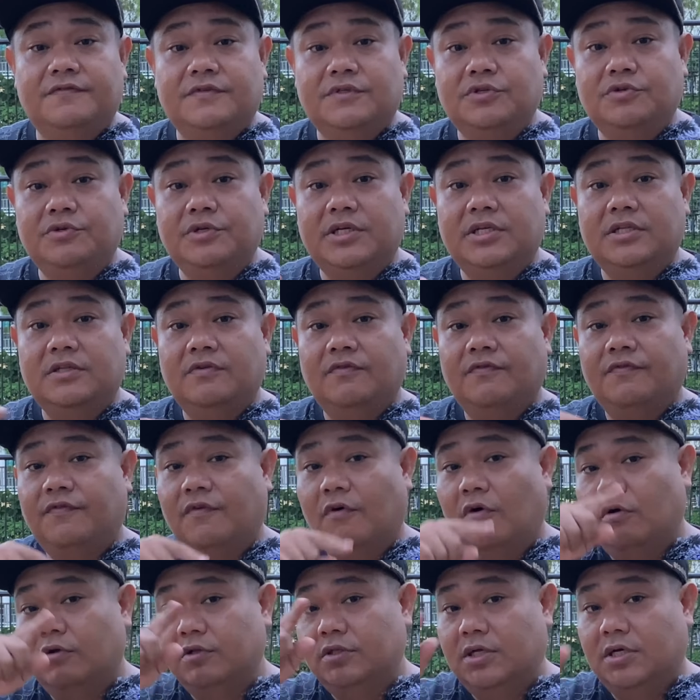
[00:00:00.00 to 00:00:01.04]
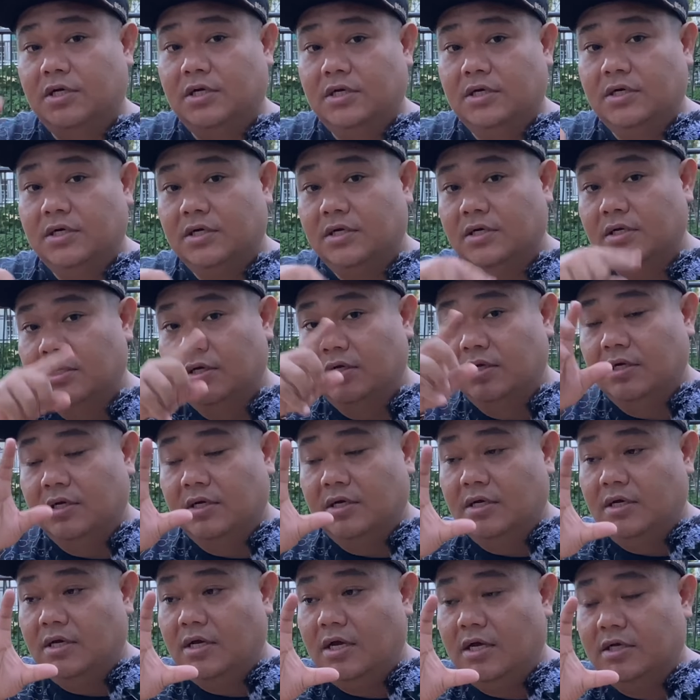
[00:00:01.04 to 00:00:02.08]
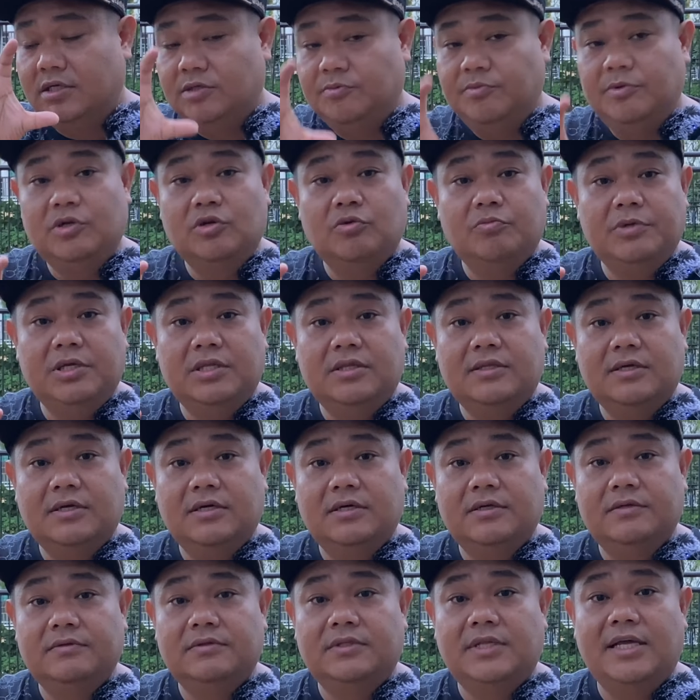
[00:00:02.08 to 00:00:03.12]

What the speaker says: screen for the speedometer.